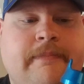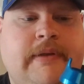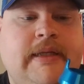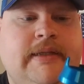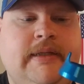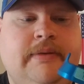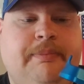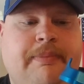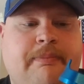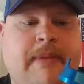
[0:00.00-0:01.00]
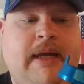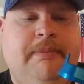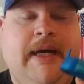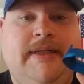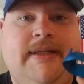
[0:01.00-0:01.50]
This is made
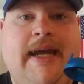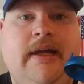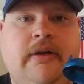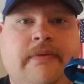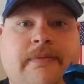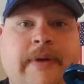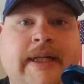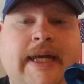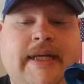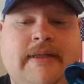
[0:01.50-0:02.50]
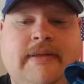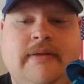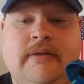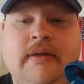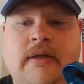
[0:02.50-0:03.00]
by Taylor Freelance.
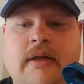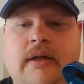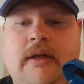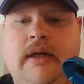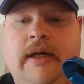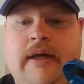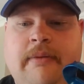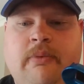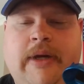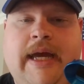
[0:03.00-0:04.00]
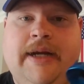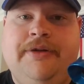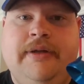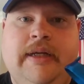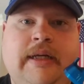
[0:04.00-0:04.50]
We
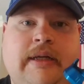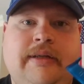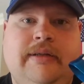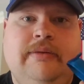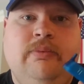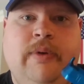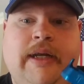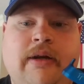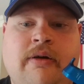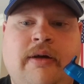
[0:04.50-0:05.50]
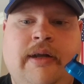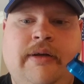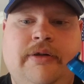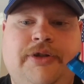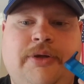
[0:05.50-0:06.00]
actually went
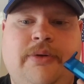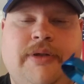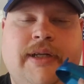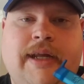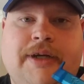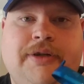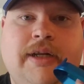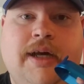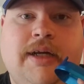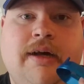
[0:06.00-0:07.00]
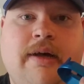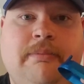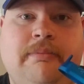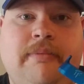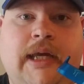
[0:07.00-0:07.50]
on
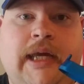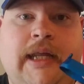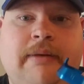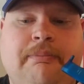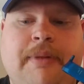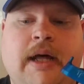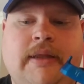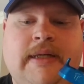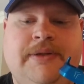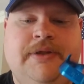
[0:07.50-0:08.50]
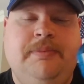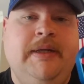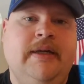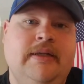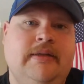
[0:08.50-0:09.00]
shootersconnection.com and bought these just
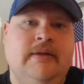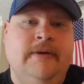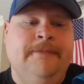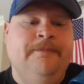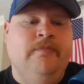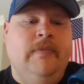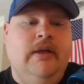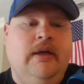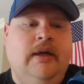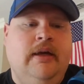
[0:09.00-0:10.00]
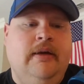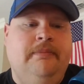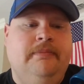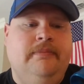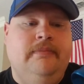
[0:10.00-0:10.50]
because Taylor